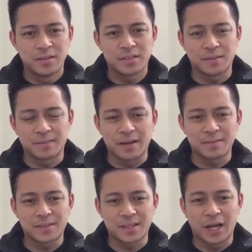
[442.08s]

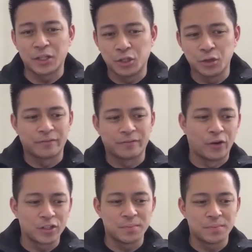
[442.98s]
Sometimes I do it
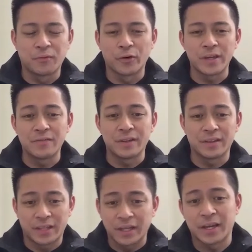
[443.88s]
first before
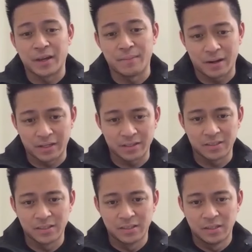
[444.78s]
even thinking about
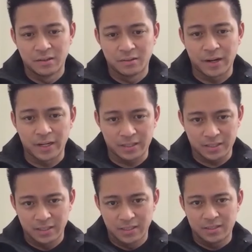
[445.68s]
it, right?